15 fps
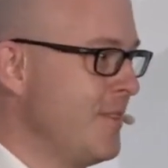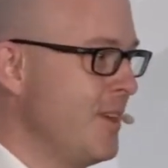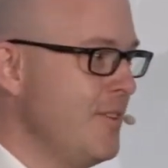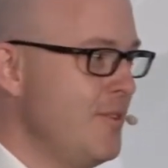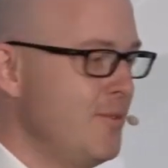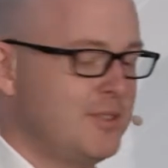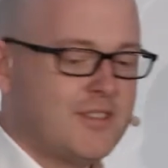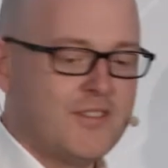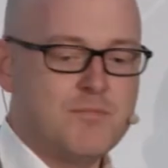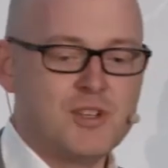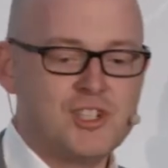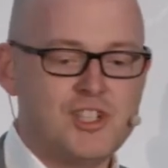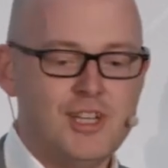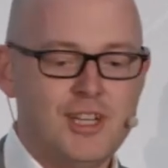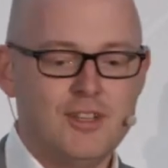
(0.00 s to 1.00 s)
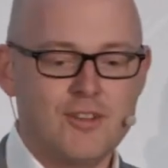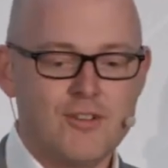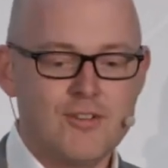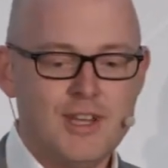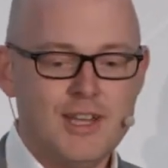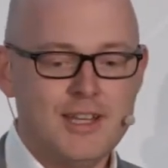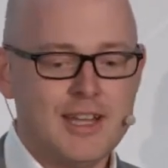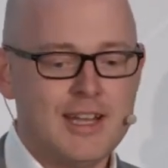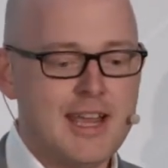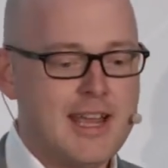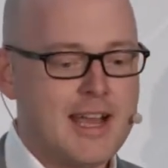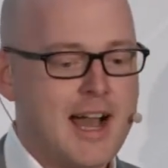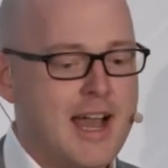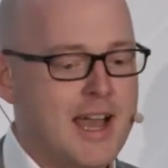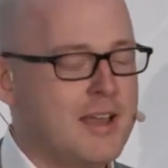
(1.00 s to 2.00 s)
the use of machine learning and
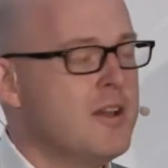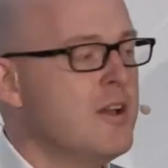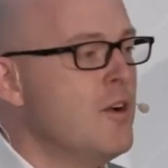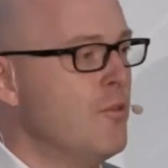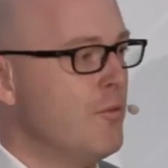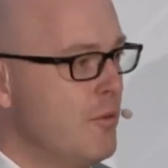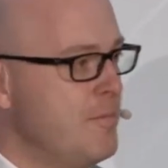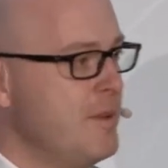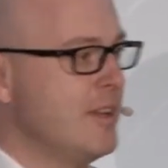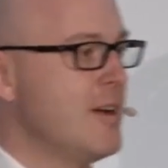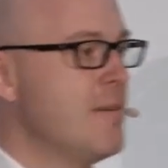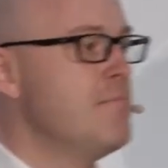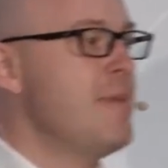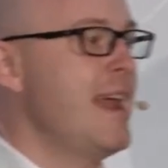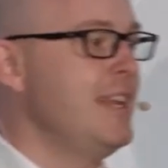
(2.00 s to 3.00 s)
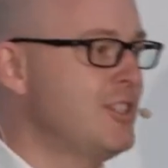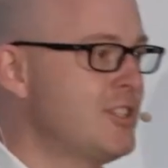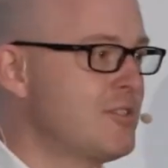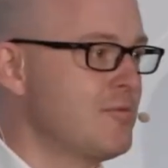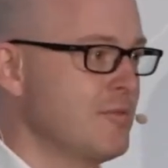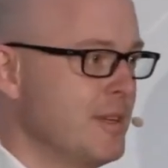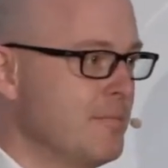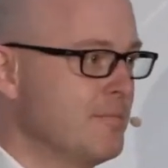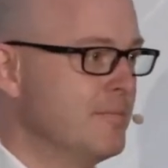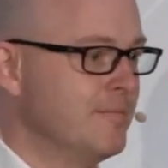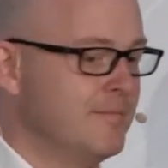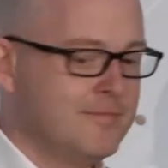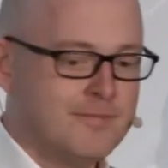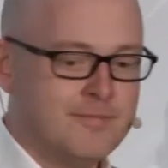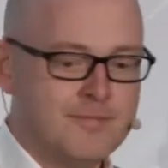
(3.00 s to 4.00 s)
AI will become mainstream,
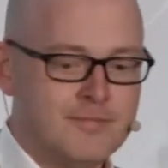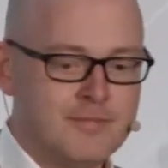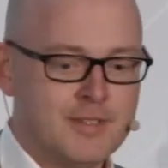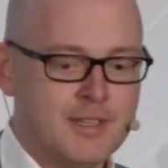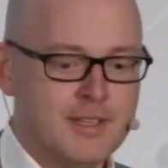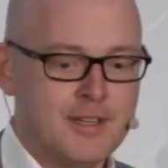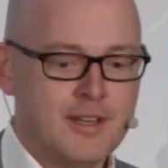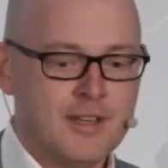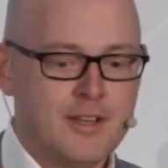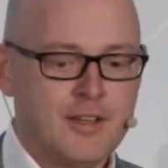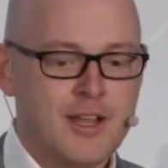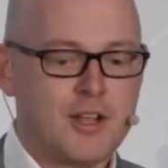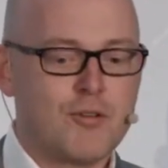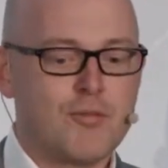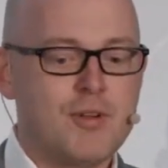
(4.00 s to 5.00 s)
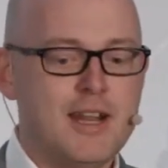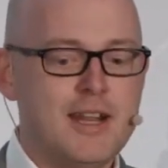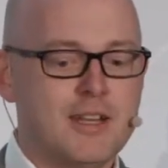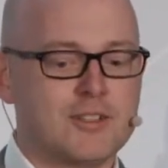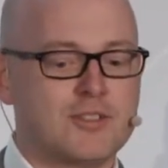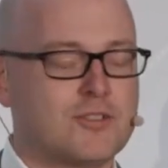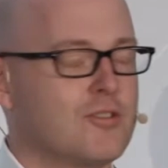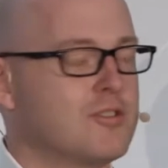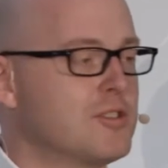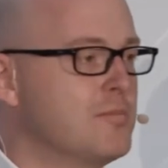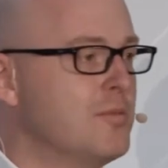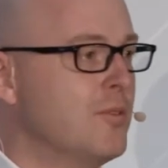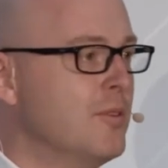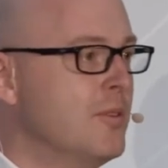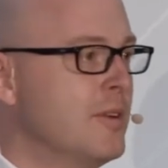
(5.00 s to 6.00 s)
like creating a
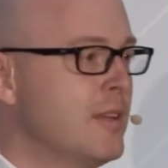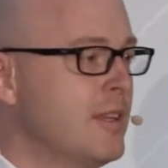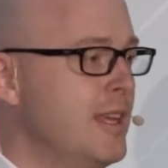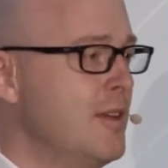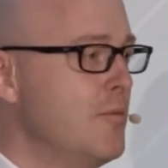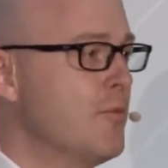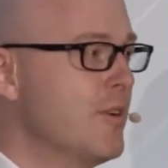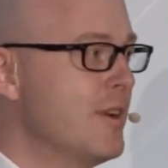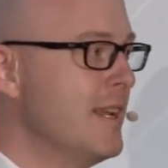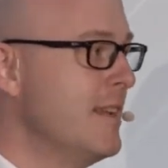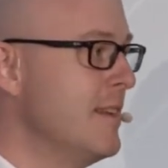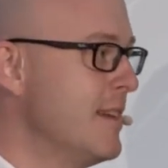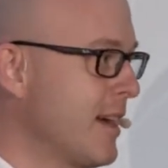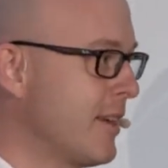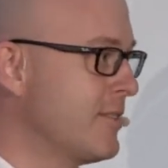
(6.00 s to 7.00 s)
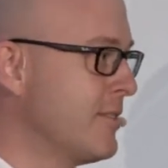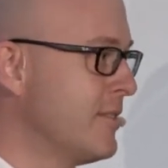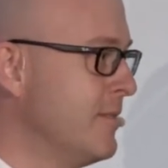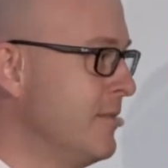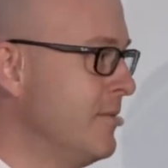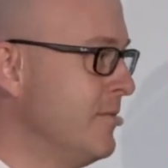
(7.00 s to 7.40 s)
searchable keyword index.